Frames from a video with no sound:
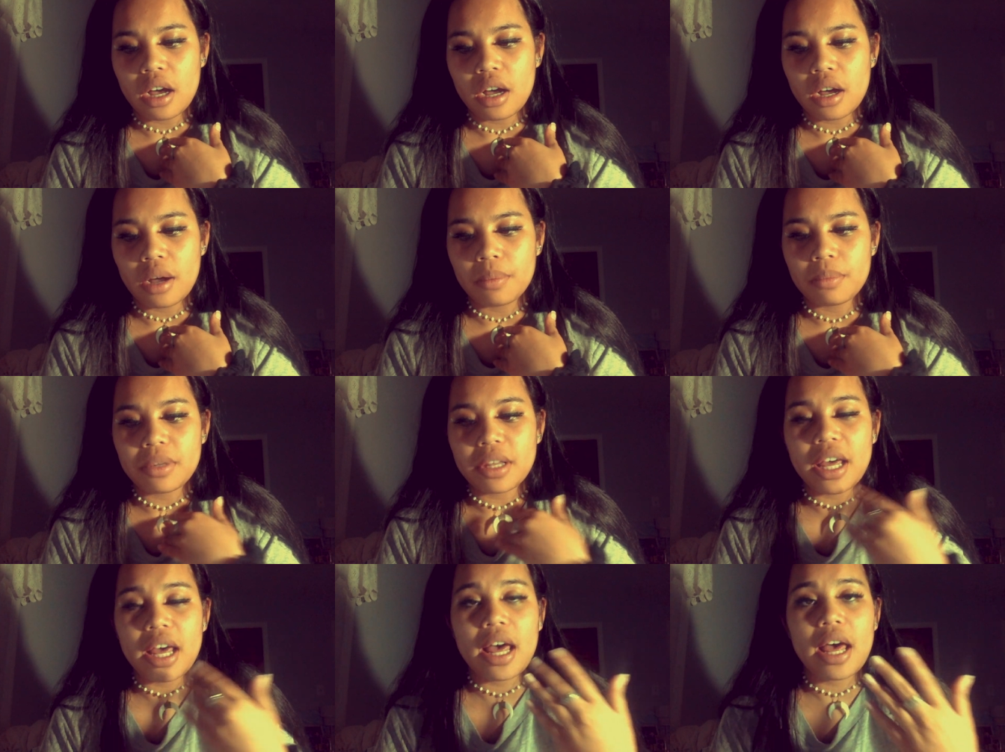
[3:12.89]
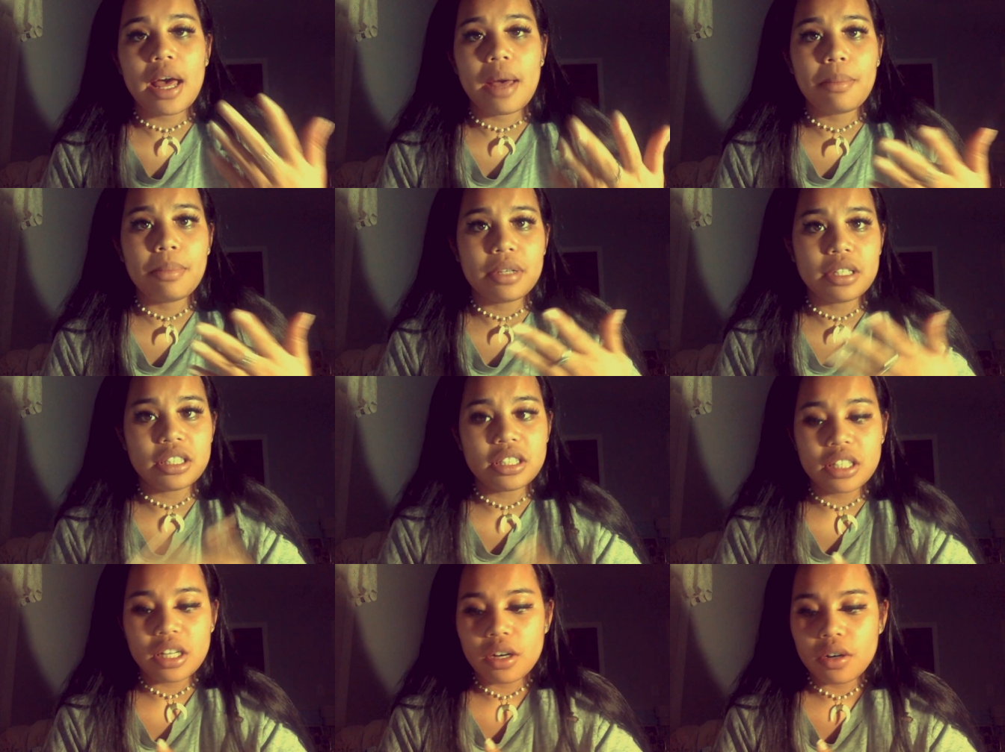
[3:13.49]
um, the app
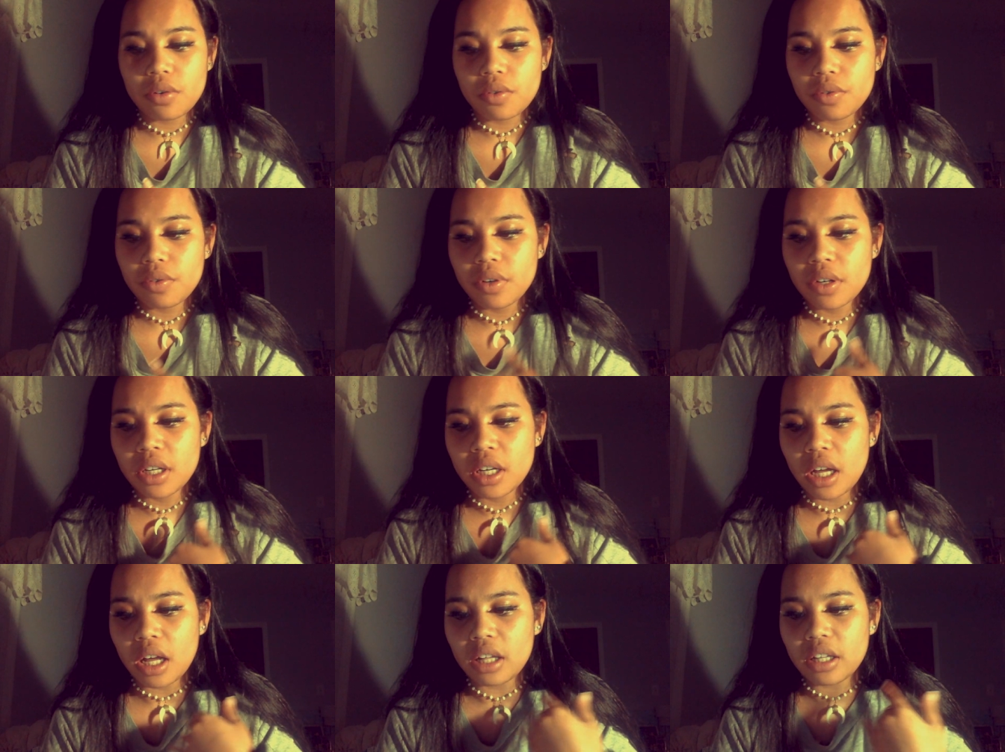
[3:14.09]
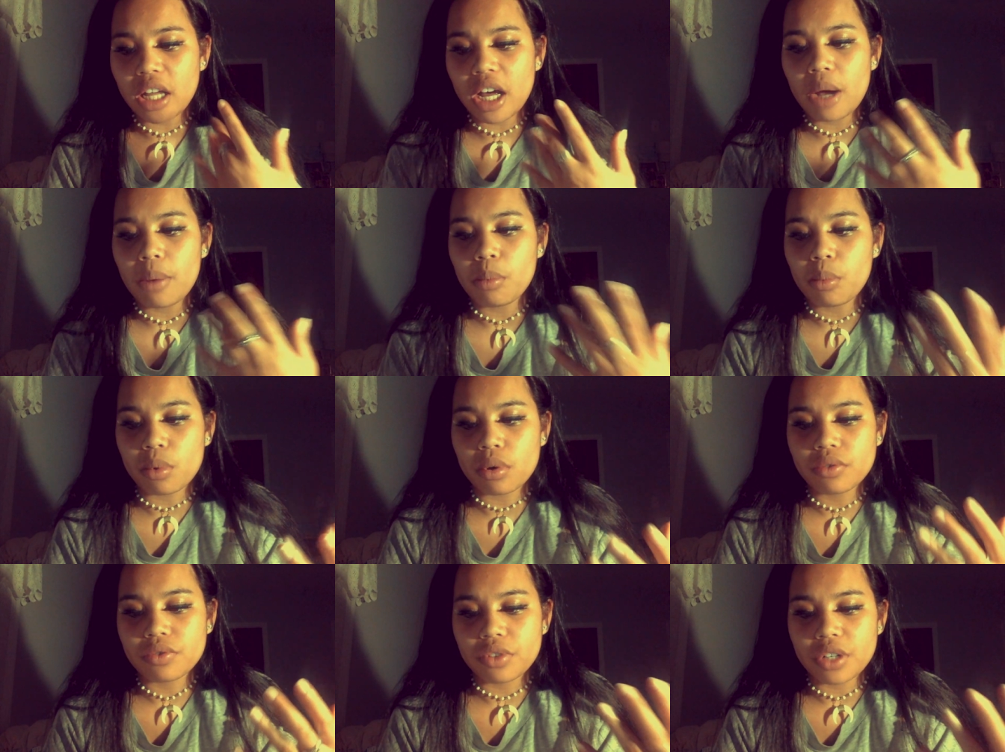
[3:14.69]
itself, a lot
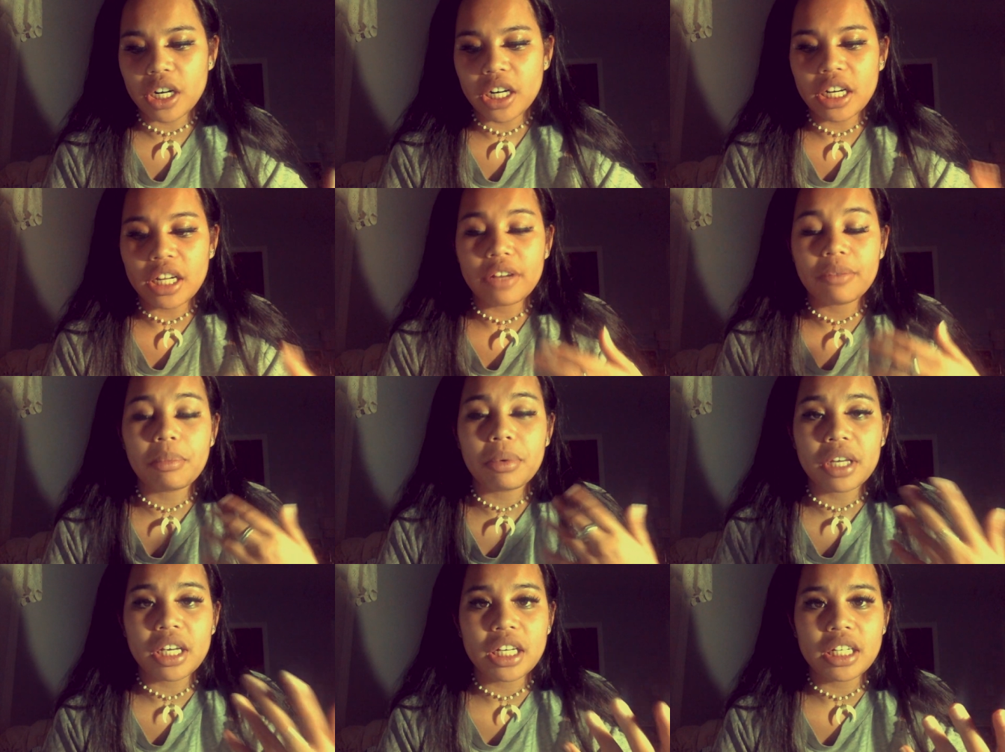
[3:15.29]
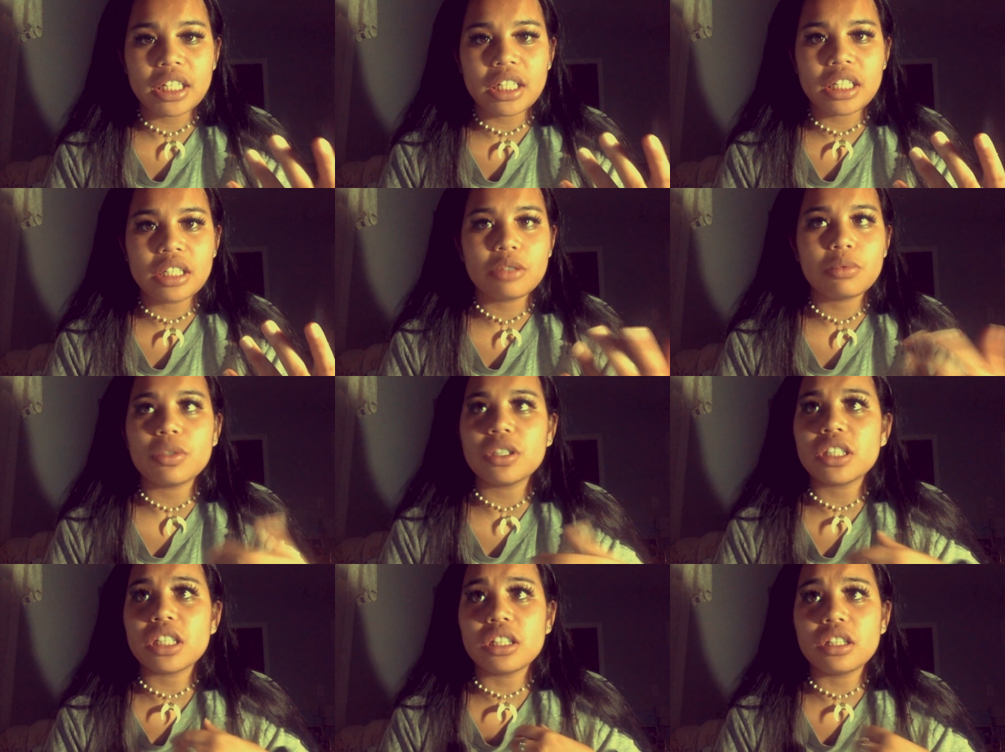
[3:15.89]
more variety of bikinis,
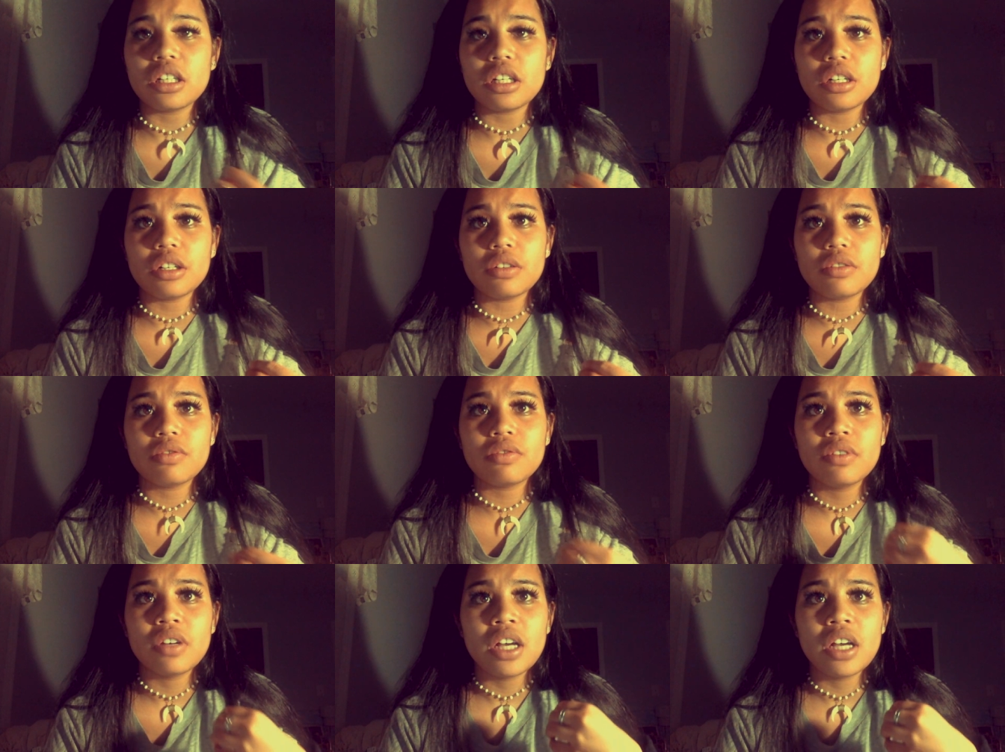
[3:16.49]
which I love.